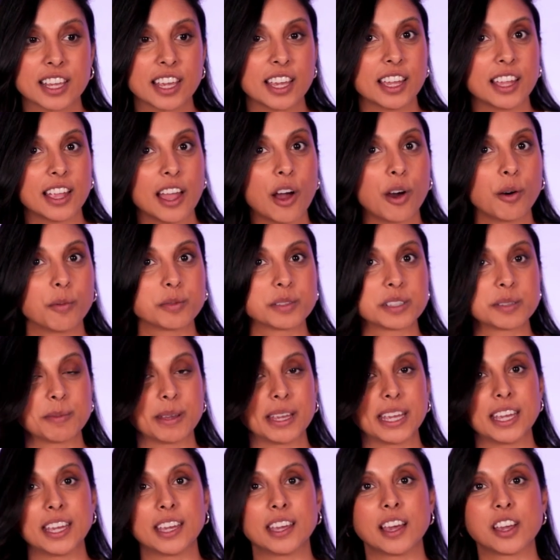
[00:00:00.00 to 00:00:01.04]
It helps
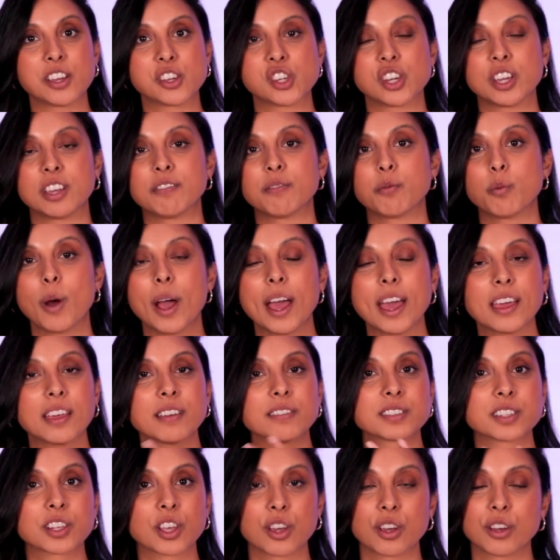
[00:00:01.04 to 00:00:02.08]
me achieve
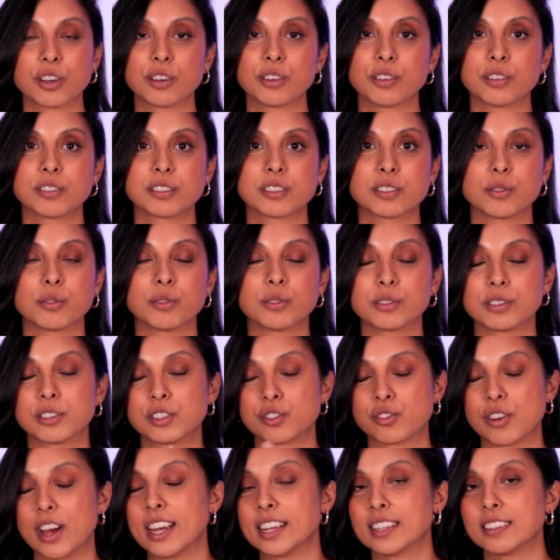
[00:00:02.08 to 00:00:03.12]
waves, curls, or
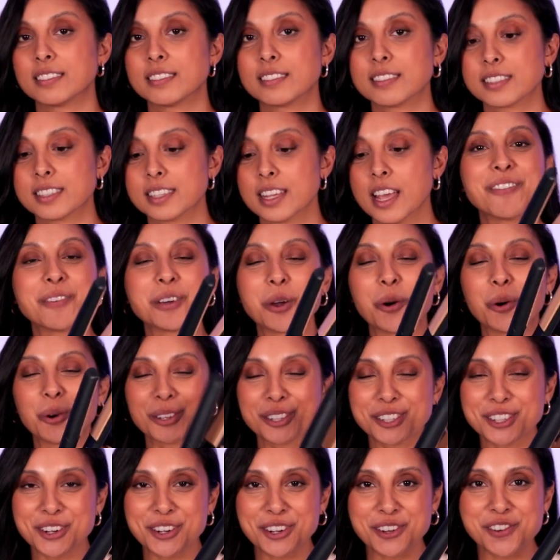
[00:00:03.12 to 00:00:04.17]
straightens. We
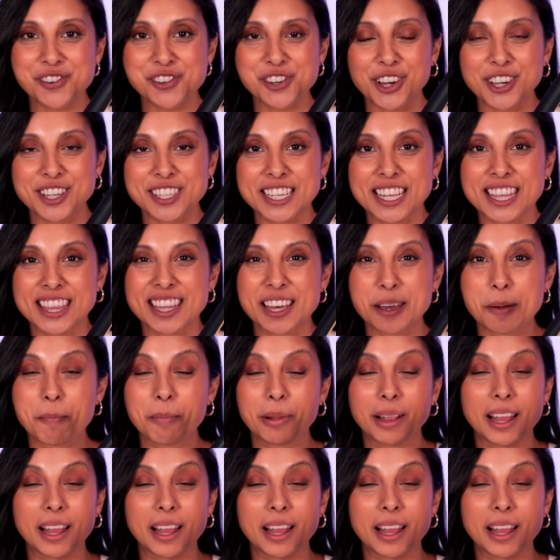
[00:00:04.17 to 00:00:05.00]
also could have chosen the